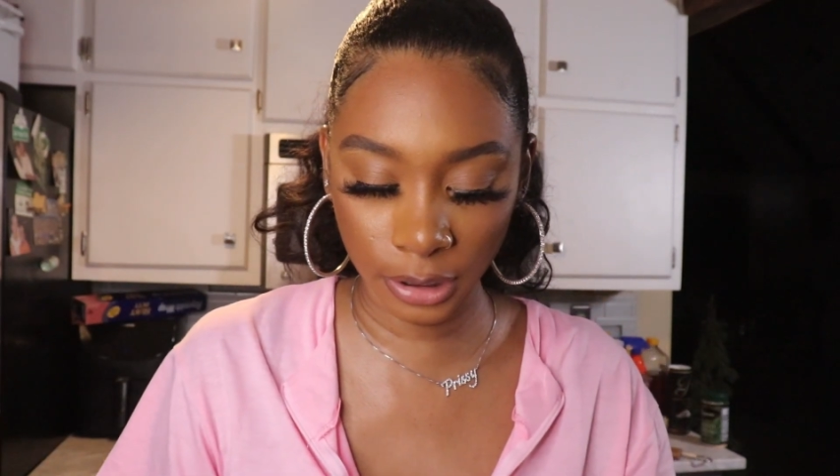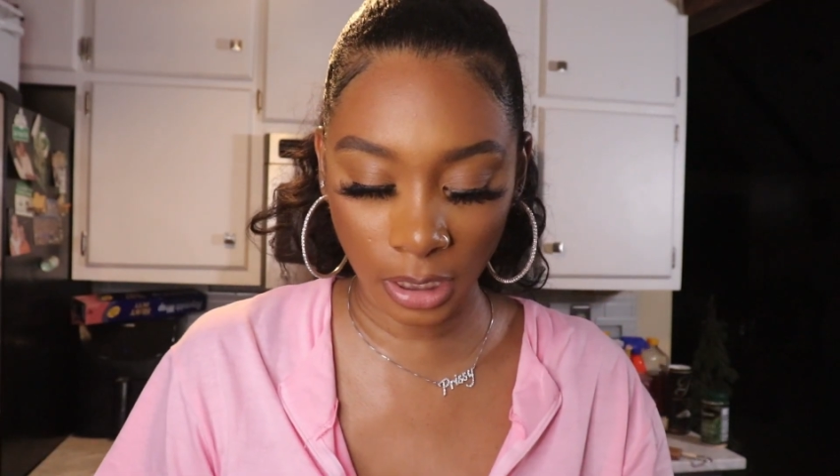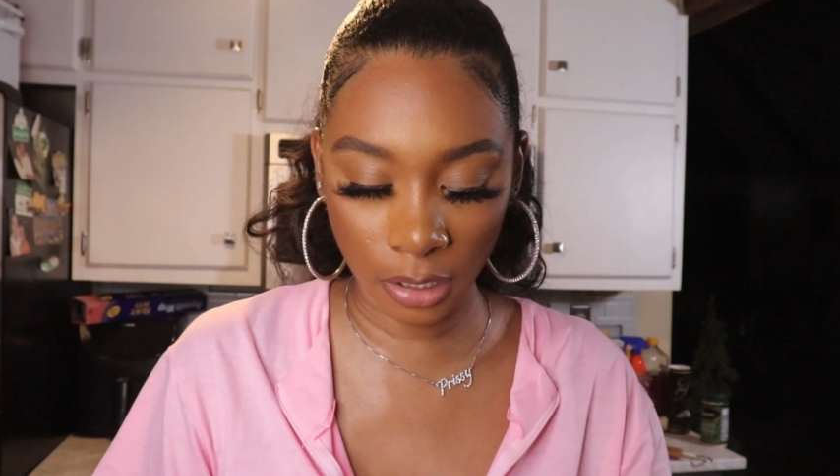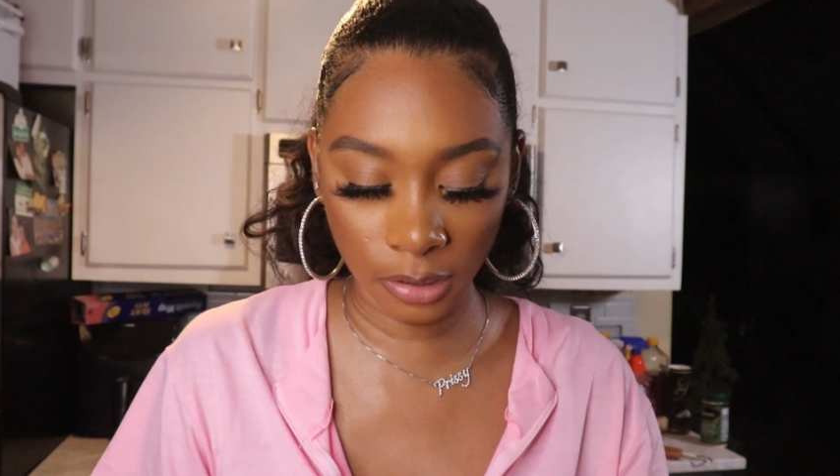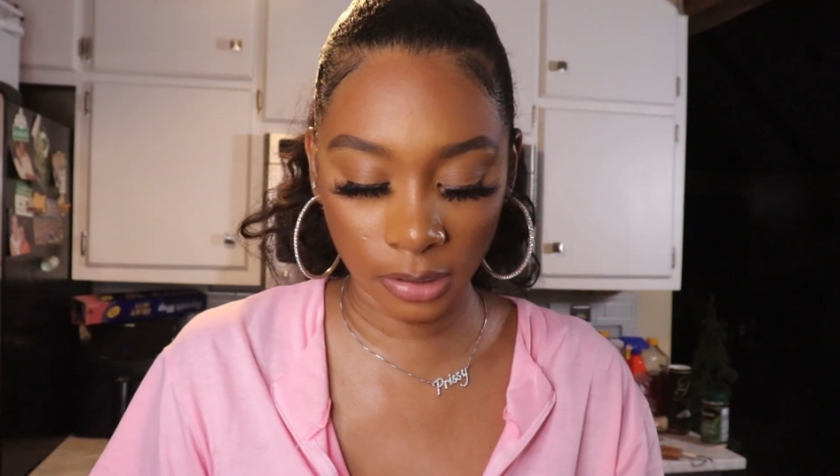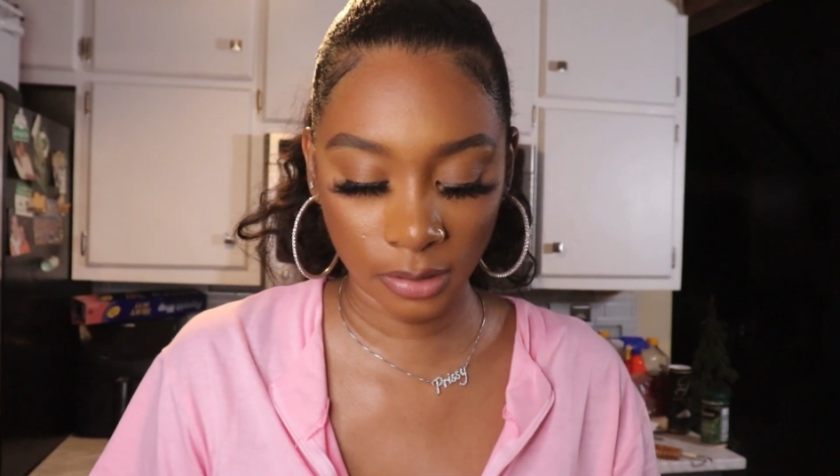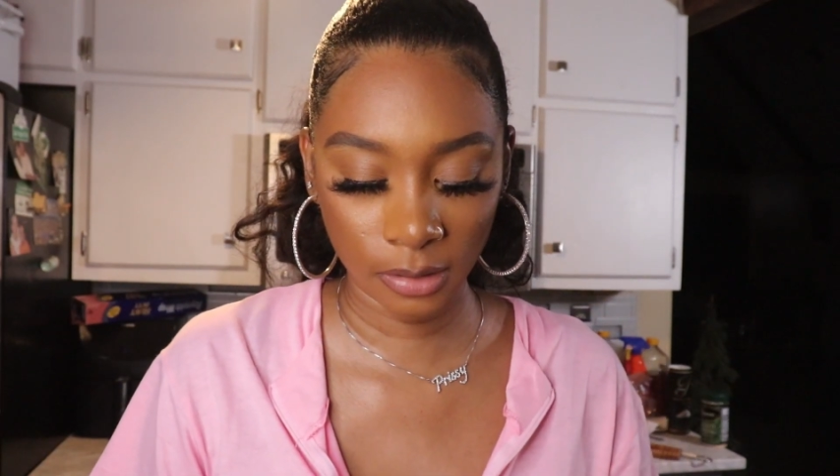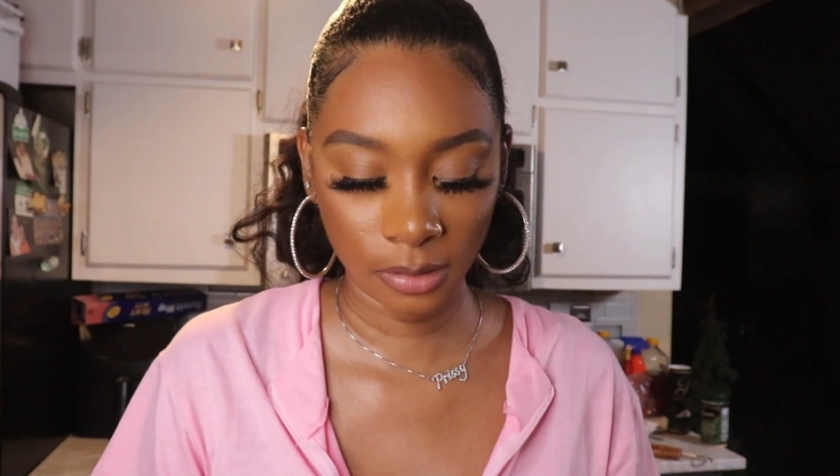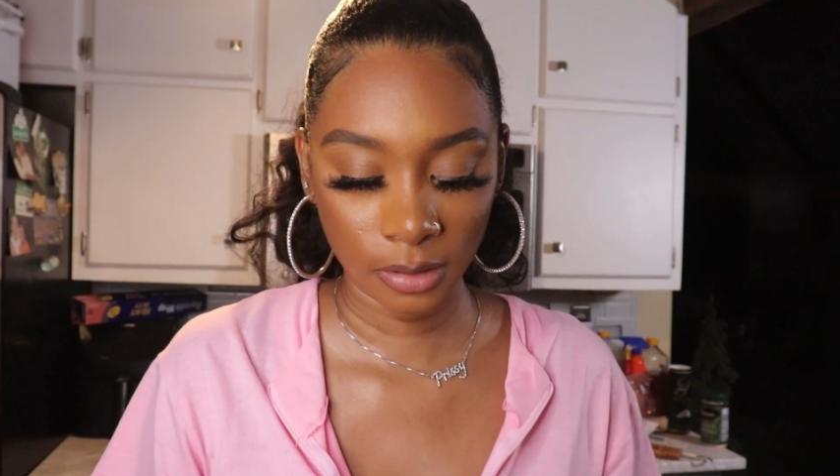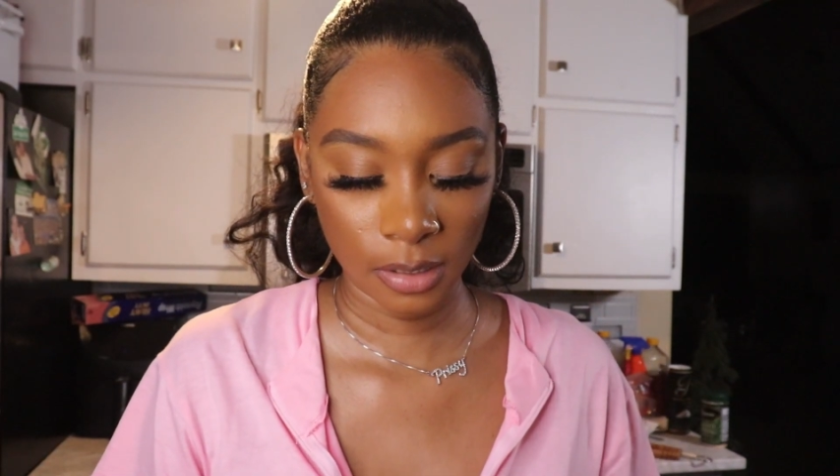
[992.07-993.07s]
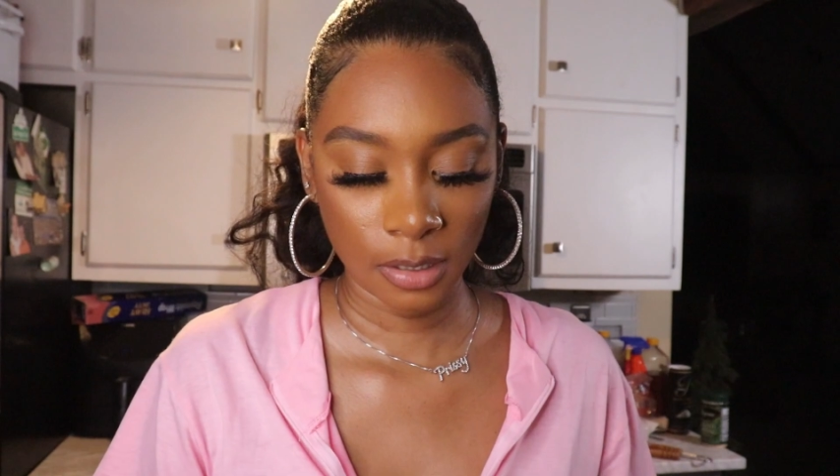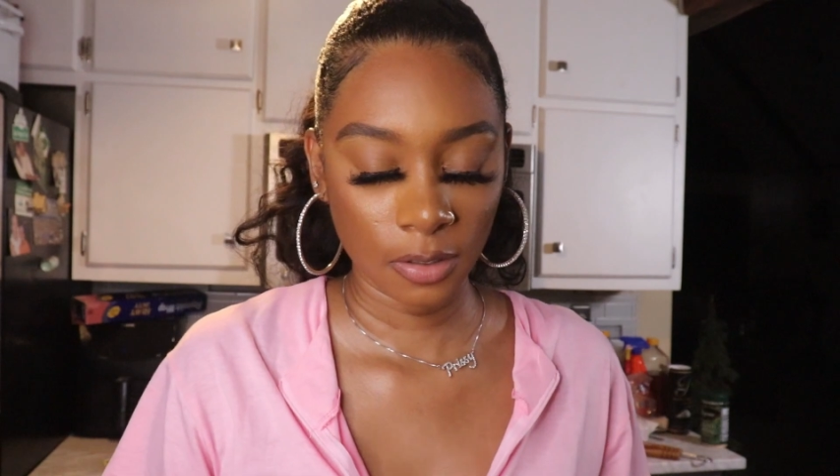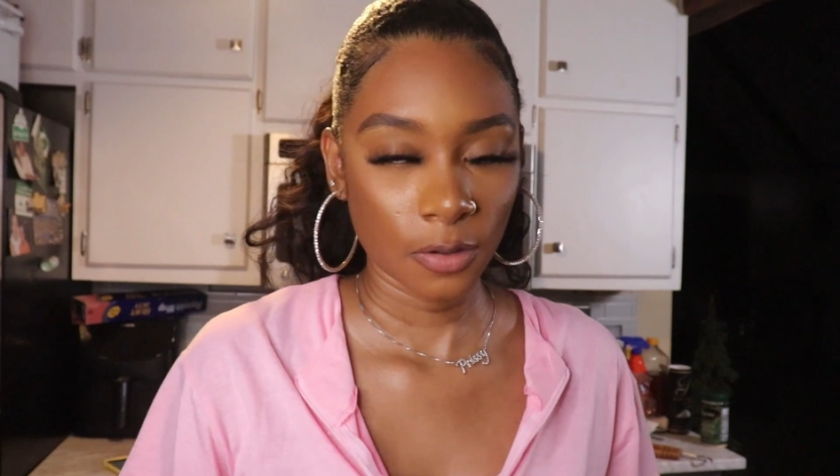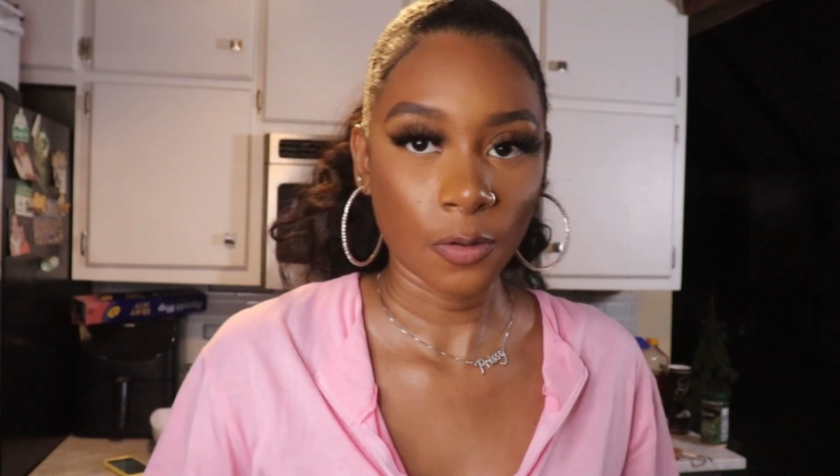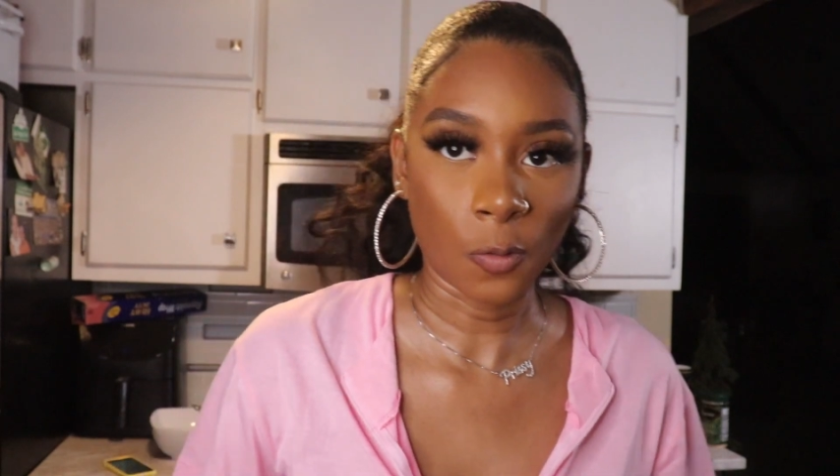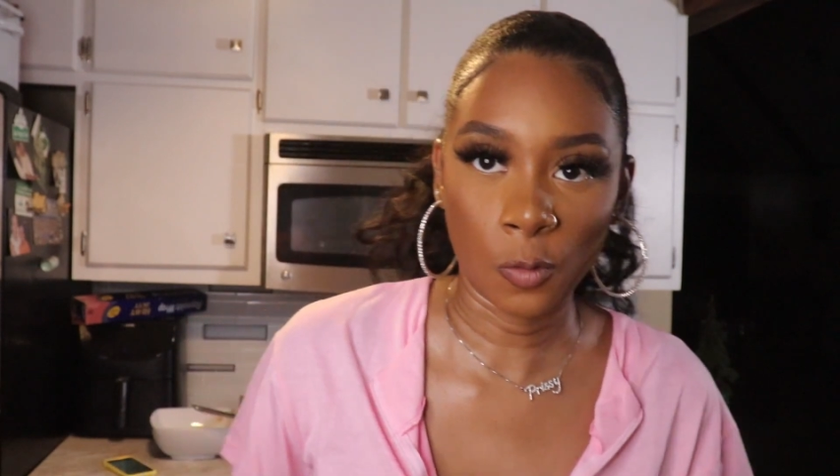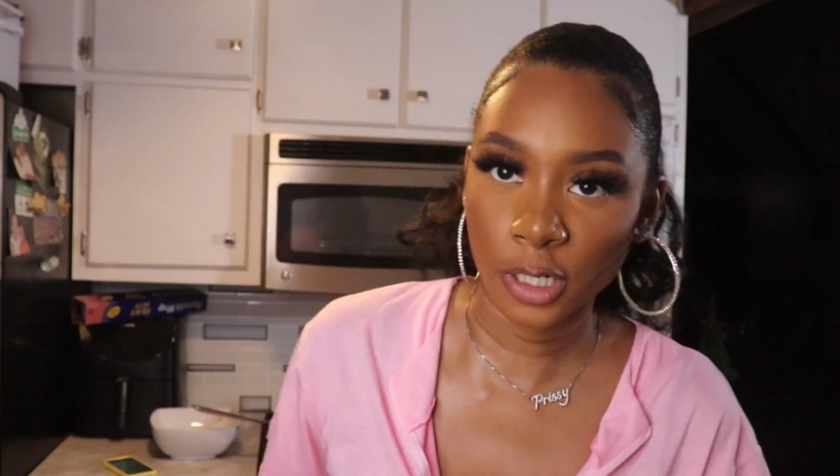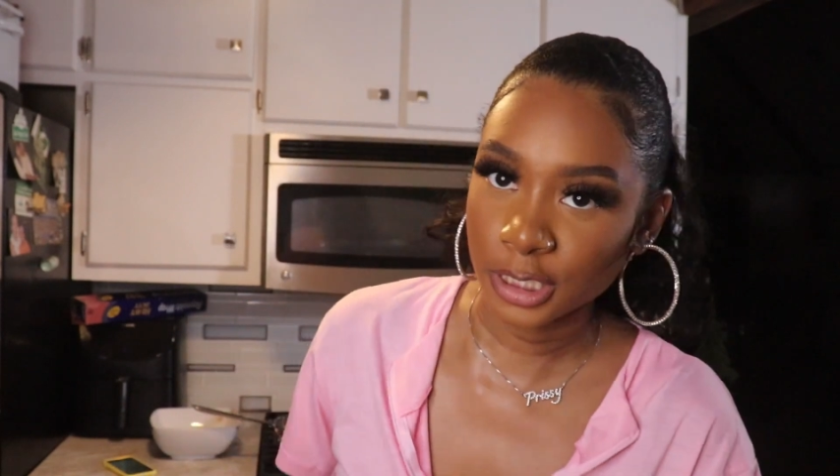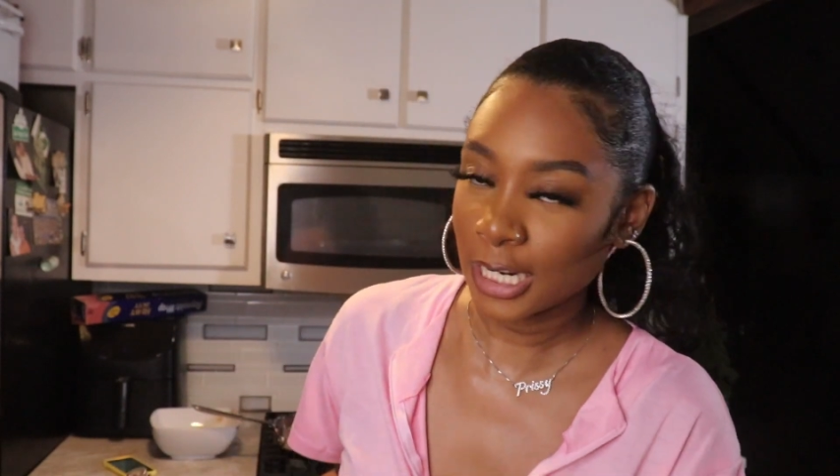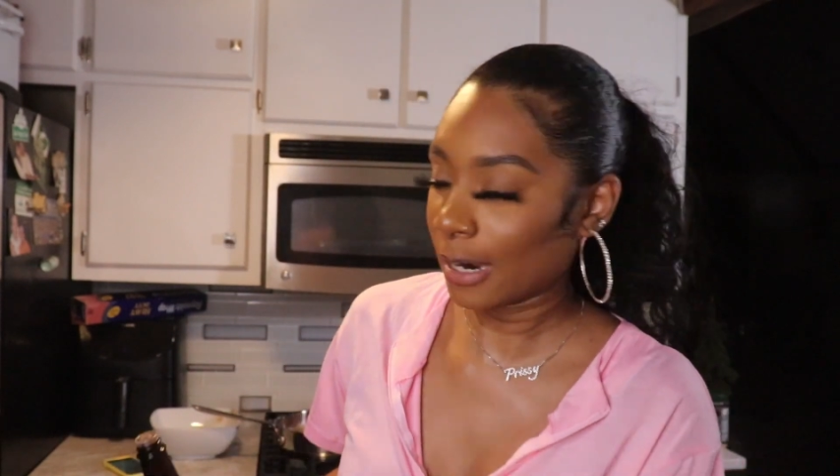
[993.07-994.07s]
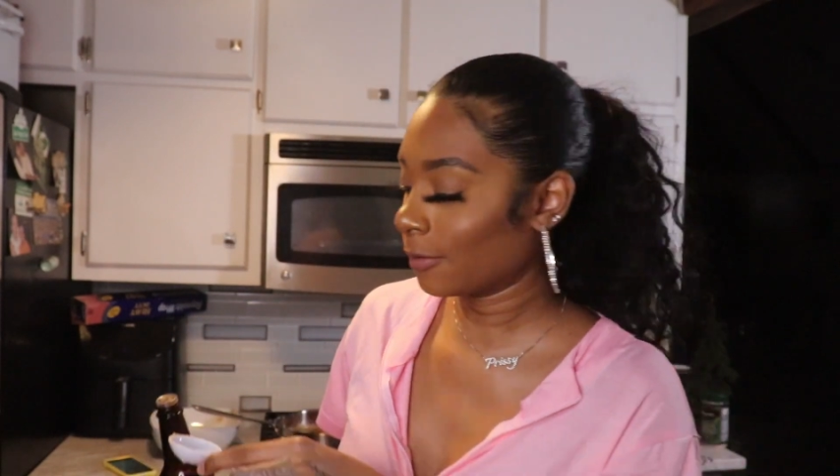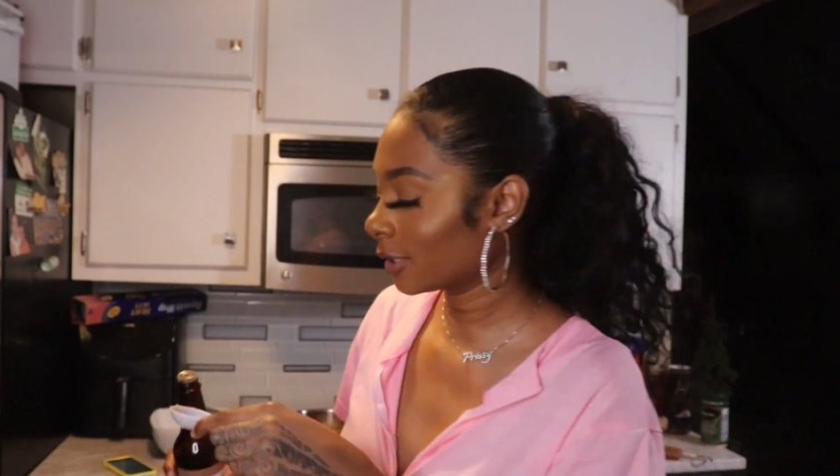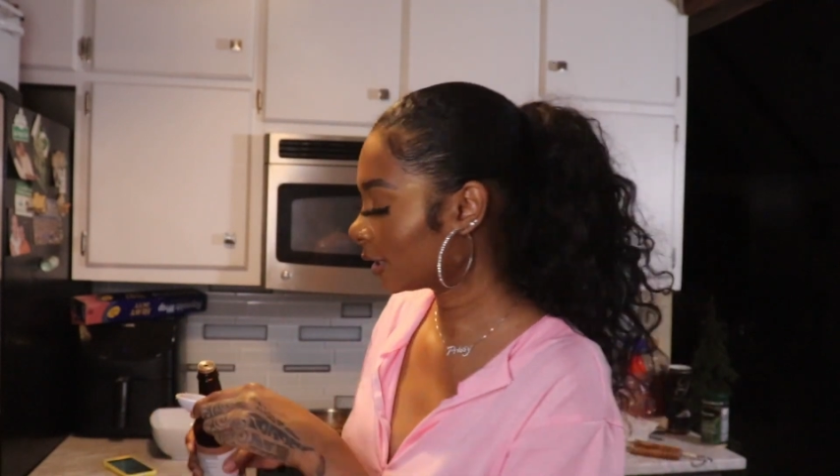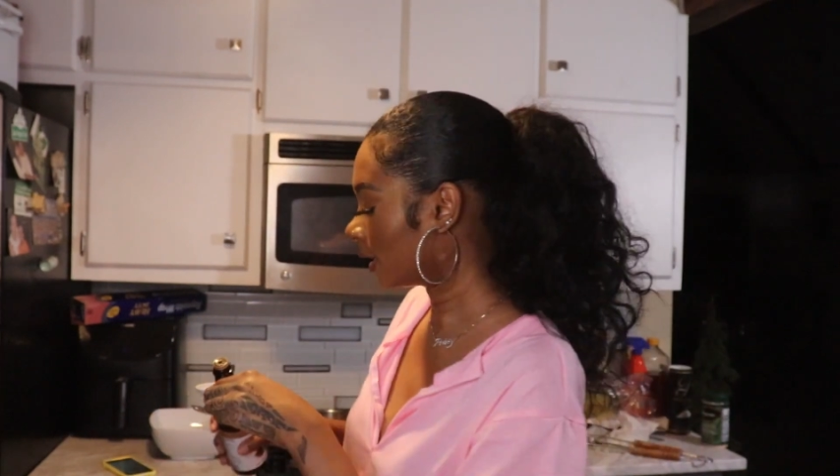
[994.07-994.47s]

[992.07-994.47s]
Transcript: sauce. Worcestershire